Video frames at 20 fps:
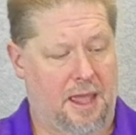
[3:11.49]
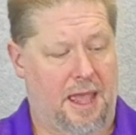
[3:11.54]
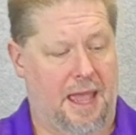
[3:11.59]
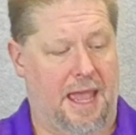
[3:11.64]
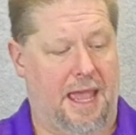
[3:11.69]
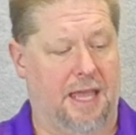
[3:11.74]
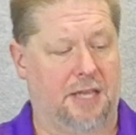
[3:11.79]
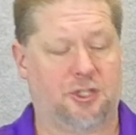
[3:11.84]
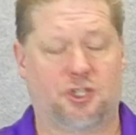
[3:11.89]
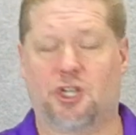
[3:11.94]

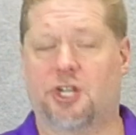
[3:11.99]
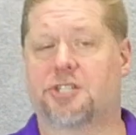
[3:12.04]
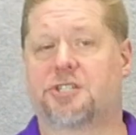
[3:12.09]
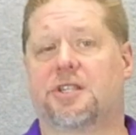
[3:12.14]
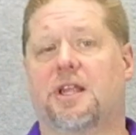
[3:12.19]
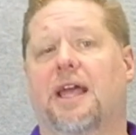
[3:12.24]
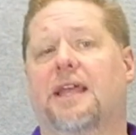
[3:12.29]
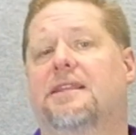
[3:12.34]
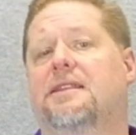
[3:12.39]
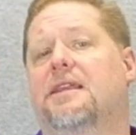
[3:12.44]
And just
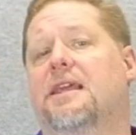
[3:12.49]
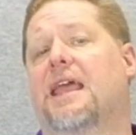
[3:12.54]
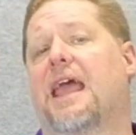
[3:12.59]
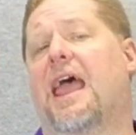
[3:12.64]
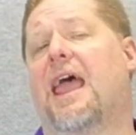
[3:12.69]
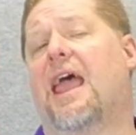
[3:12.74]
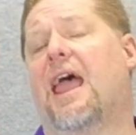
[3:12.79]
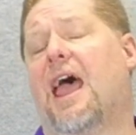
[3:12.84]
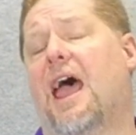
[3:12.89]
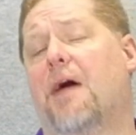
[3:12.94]
like the
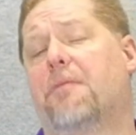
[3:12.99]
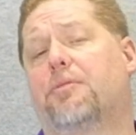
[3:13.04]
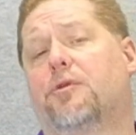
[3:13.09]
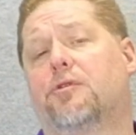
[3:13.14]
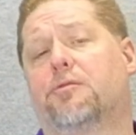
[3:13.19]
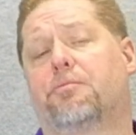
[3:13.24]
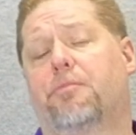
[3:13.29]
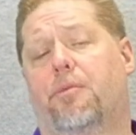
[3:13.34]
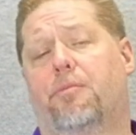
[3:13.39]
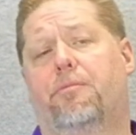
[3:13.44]

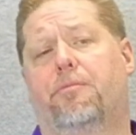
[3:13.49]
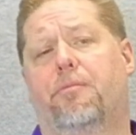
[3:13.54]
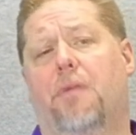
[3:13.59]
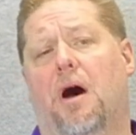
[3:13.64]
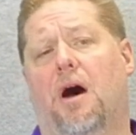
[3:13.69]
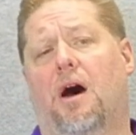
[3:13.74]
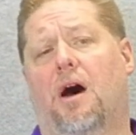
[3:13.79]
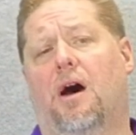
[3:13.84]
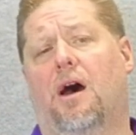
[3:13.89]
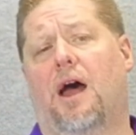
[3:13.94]
Apple
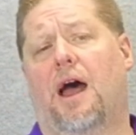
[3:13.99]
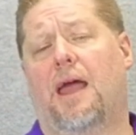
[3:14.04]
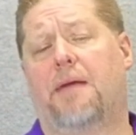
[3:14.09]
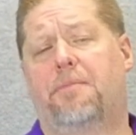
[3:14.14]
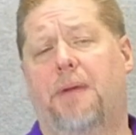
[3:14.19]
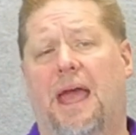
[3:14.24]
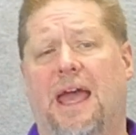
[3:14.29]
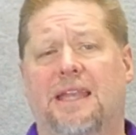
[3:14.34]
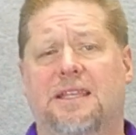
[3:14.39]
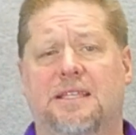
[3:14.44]
uh,
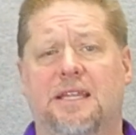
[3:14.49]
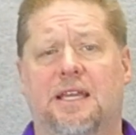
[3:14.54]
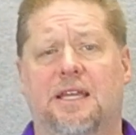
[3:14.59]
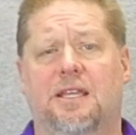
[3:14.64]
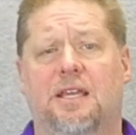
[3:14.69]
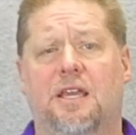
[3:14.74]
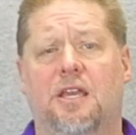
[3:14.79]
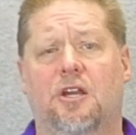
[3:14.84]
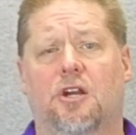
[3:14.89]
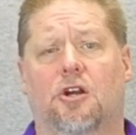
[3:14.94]
iPad did
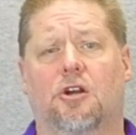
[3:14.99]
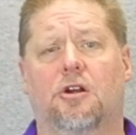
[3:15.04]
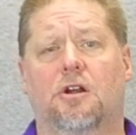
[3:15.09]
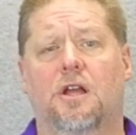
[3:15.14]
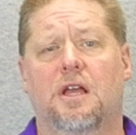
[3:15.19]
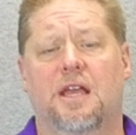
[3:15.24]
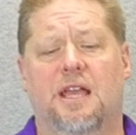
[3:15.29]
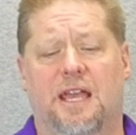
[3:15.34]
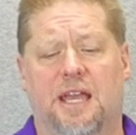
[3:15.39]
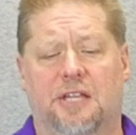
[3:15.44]
here,
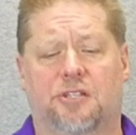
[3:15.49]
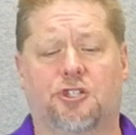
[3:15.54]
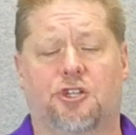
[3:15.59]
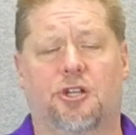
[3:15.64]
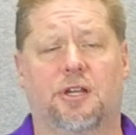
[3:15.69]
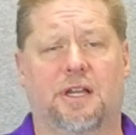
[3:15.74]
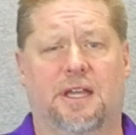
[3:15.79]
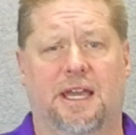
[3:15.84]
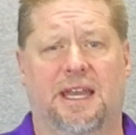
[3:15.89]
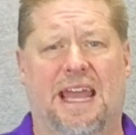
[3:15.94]
it's
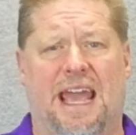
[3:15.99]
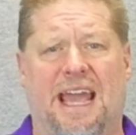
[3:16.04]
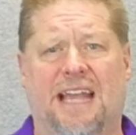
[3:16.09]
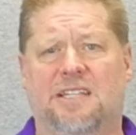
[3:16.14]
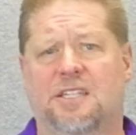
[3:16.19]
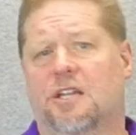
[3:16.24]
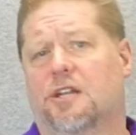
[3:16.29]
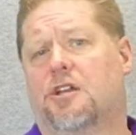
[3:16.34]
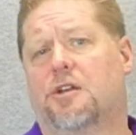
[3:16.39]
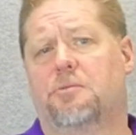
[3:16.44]
going to
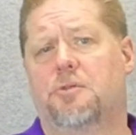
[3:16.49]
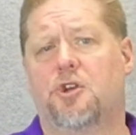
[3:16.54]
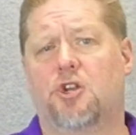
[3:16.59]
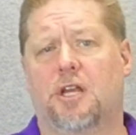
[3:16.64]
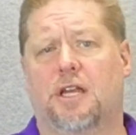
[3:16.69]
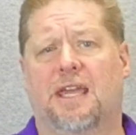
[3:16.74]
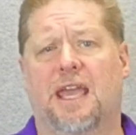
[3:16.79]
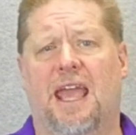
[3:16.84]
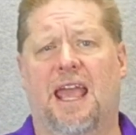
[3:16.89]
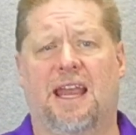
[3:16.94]
connect and
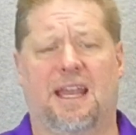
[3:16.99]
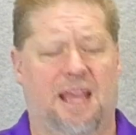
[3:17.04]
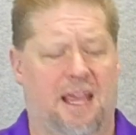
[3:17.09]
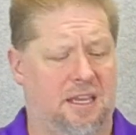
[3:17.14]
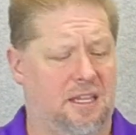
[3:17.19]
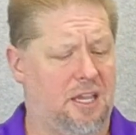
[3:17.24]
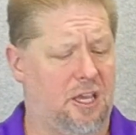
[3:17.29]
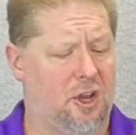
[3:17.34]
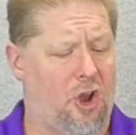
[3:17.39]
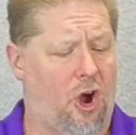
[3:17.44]
communicate
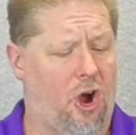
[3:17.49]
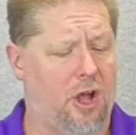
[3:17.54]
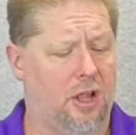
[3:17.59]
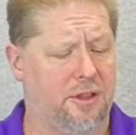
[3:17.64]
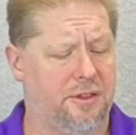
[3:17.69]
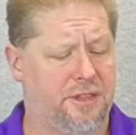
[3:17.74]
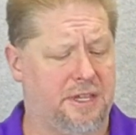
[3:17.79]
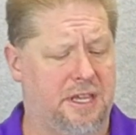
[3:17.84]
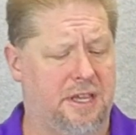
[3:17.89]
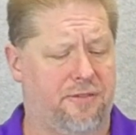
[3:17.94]
and get
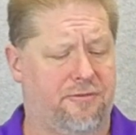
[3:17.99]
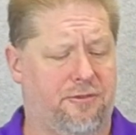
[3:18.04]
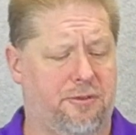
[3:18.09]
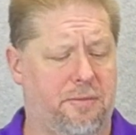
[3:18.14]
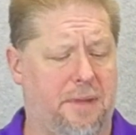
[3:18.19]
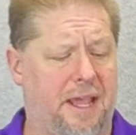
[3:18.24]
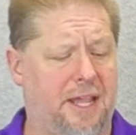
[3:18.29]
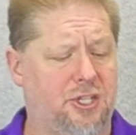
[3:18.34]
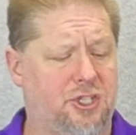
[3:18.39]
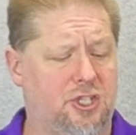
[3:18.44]
all of the
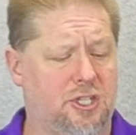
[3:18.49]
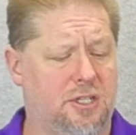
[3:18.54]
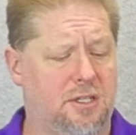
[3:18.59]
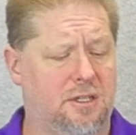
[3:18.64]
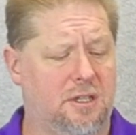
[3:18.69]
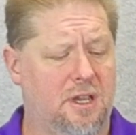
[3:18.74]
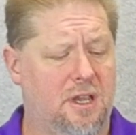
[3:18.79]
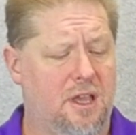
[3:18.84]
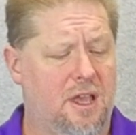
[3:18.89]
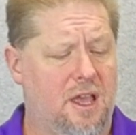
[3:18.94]

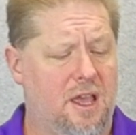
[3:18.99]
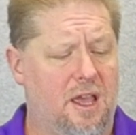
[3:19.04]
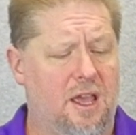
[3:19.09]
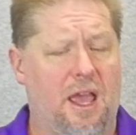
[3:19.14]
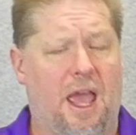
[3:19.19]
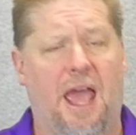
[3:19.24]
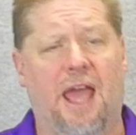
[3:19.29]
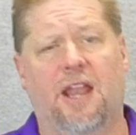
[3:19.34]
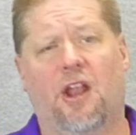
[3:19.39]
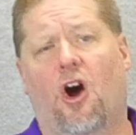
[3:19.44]
information
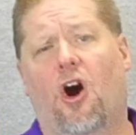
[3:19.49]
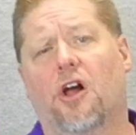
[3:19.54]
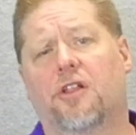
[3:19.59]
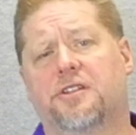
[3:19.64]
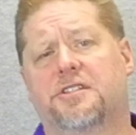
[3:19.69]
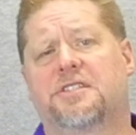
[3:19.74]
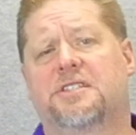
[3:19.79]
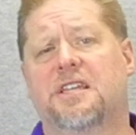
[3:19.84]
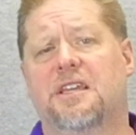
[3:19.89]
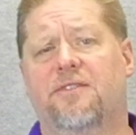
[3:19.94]
and all
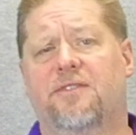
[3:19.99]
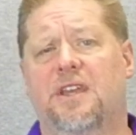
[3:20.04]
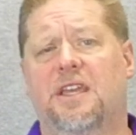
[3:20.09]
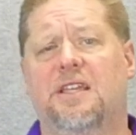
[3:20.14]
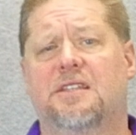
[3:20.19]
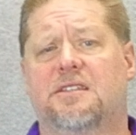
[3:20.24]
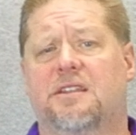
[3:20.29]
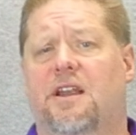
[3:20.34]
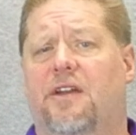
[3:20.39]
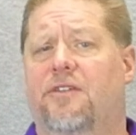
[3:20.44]
the
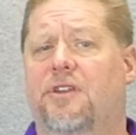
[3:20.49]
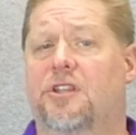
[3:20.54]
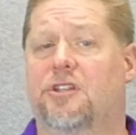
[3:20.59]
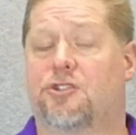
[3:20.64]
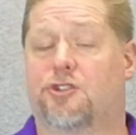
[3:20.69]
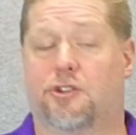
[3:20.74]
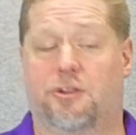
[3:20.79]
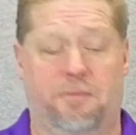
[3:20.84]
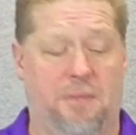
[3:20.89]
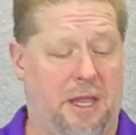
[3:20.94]
CVs and everything
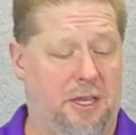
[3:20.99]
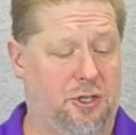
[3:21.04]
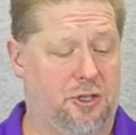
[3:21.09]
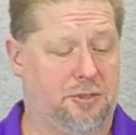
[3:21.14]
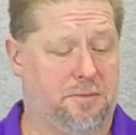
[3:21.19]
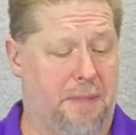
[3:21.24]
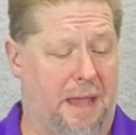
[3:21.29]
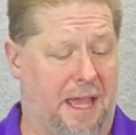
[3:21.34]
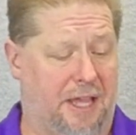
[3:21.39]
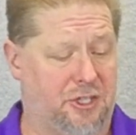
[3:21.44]
so the
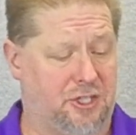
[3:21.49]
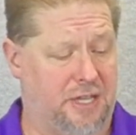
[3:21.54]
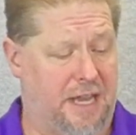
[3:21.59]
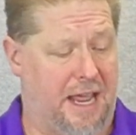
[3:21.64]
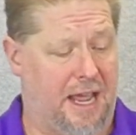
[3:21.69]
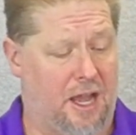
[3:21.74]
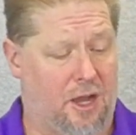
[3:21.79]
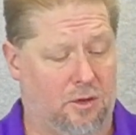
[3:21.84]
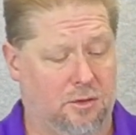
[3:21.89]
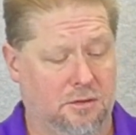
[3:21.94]
menus match.
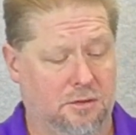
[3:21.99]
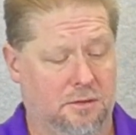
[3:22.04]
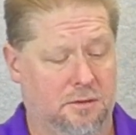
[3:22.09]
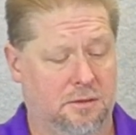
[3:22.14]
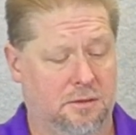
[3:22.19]
Now